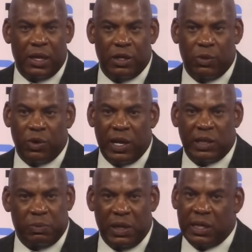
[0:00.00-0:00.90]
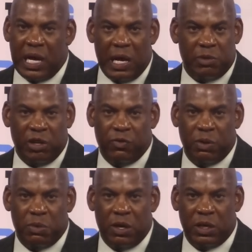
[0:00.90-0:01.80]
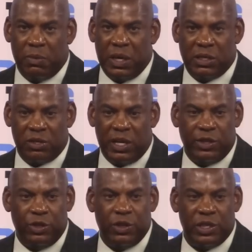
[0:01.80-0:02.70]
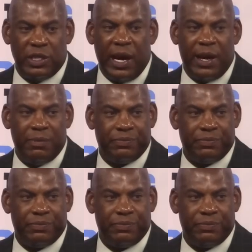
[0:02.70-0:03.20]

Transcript: You know, we're going to have to play complimentary football, and everybody's just going to have to do their job.